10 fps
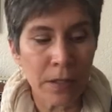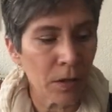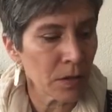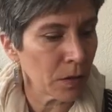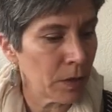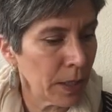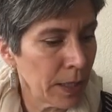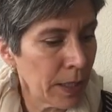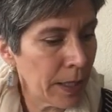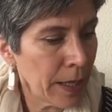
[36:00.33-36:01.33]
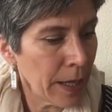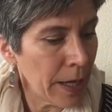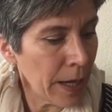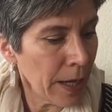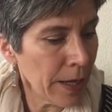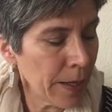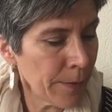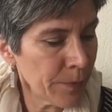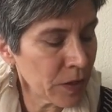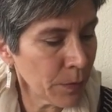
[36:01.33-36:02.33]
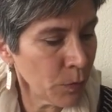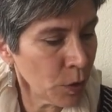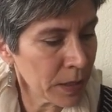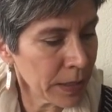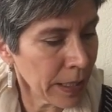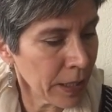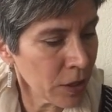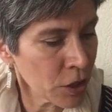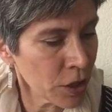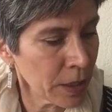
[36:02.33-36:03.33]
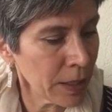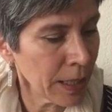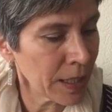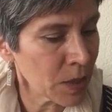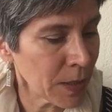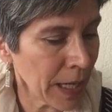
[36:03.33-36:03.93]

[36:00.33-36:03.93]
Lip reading: also. Some more stash enhancement.